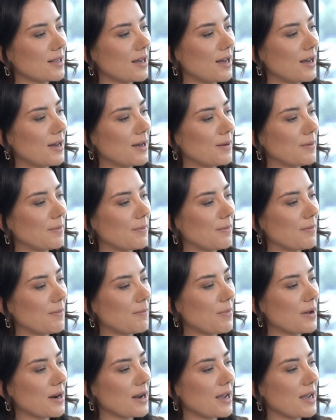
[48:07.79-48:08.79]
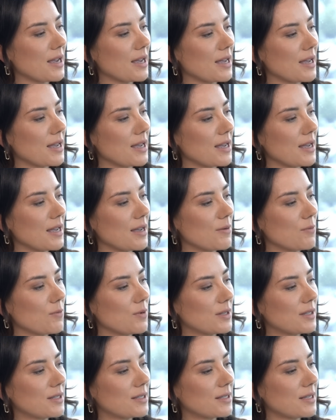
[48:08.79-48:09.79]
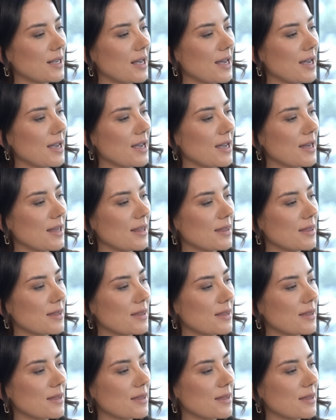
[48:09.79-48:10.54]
but I would say,